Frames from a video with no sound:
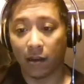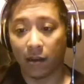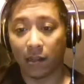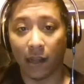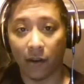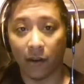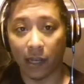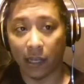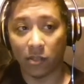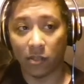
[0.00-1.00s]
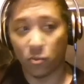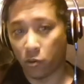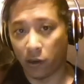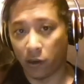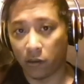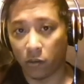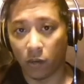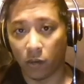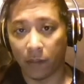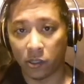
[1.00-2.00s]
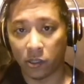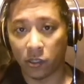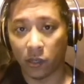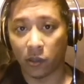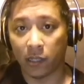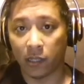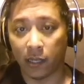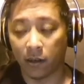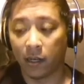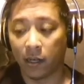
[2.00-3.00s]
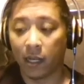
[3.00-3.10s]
Clarity is the point. You want to make sure that you're clear.